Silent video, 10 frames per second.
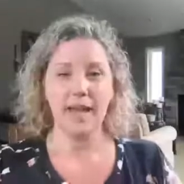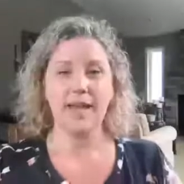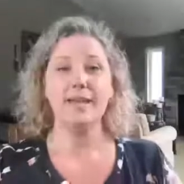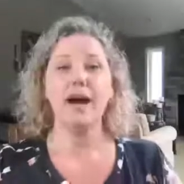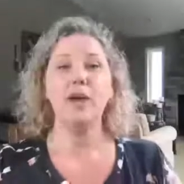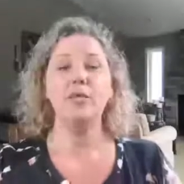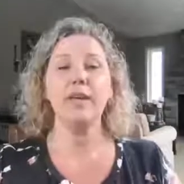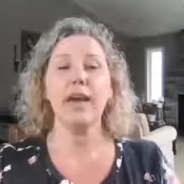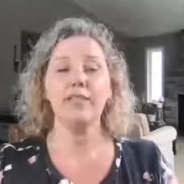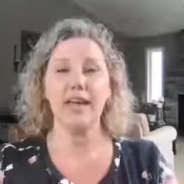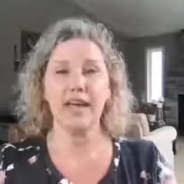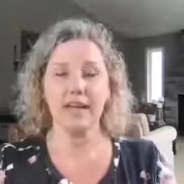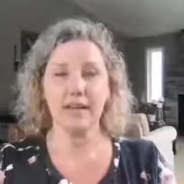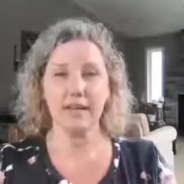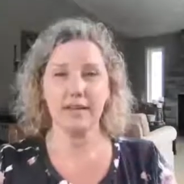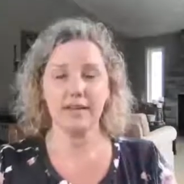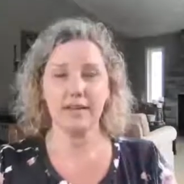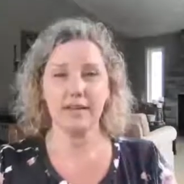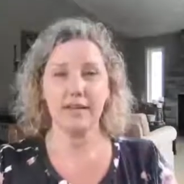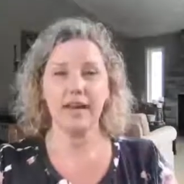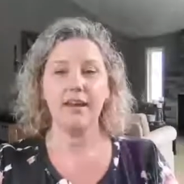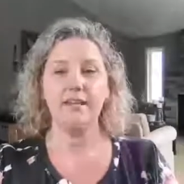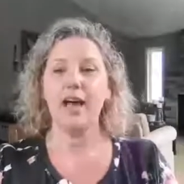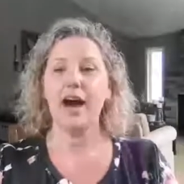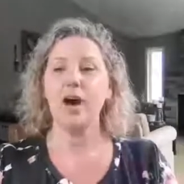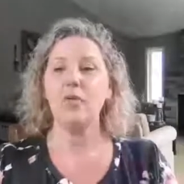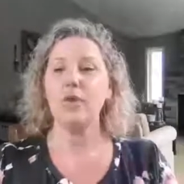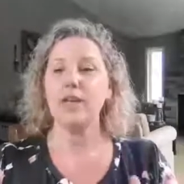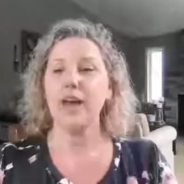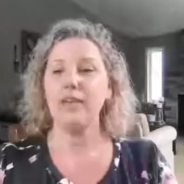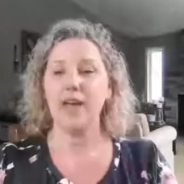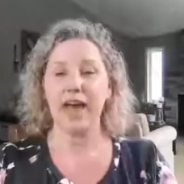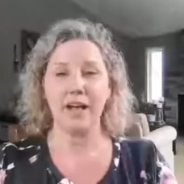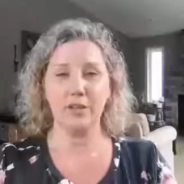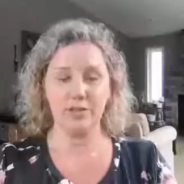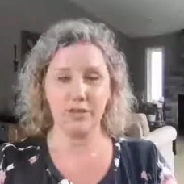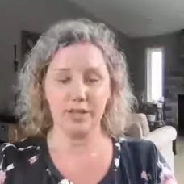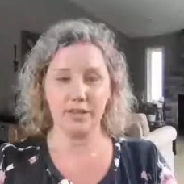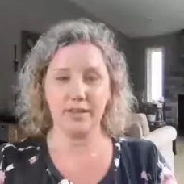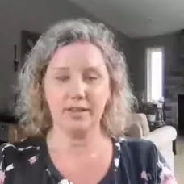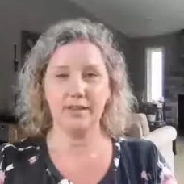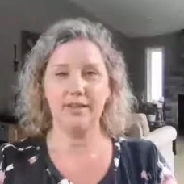Now we have headaches. Now we have allergies.